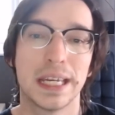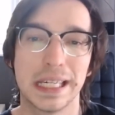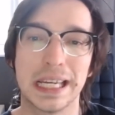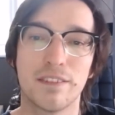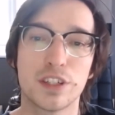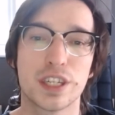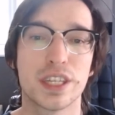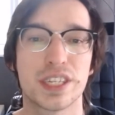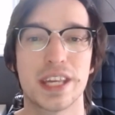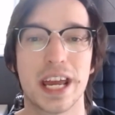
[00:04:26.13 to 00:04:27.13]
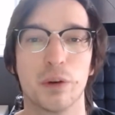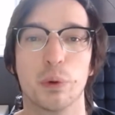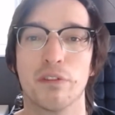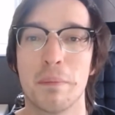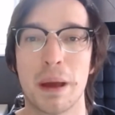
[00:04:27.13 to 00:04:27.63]
Even to this day we
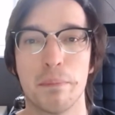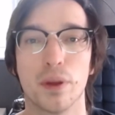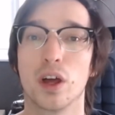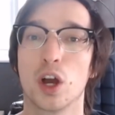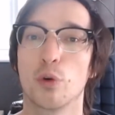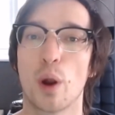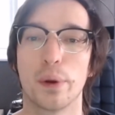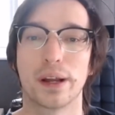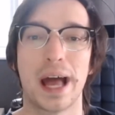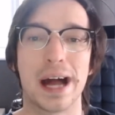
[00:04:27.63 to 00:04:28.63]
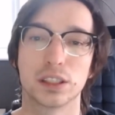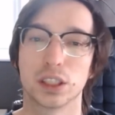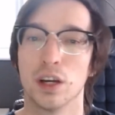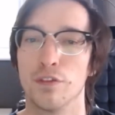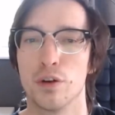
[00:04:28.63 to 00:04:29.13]
remember the heroic act
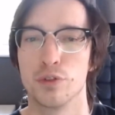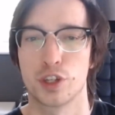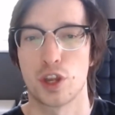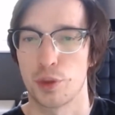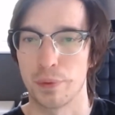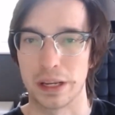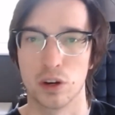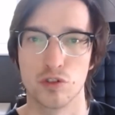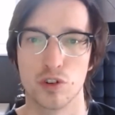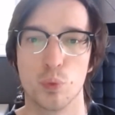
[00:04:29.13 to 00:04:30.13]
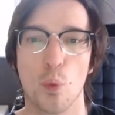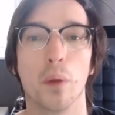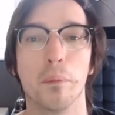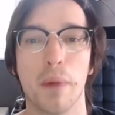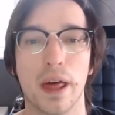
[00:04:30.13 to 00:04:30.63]
of those
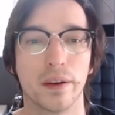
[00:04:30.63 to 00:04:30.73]
301 men.